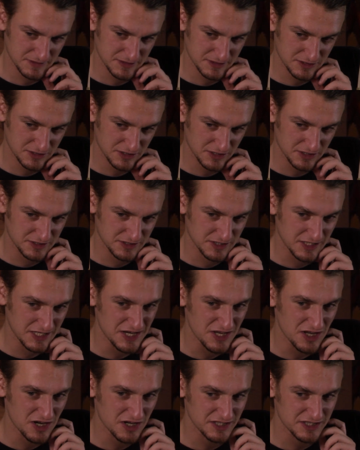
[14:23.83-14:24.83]
So that's nearly
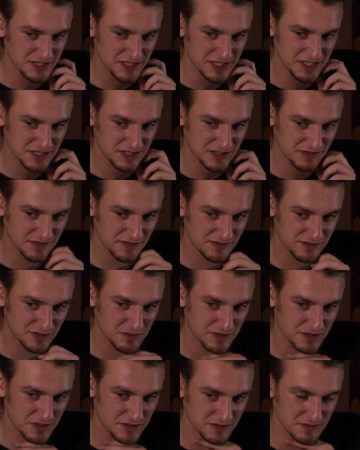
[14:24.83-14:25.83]
9 years I've lived
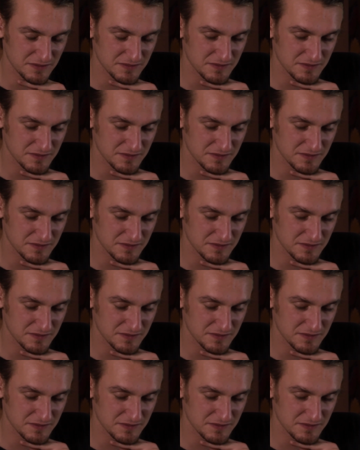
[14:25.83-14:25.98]
on my own.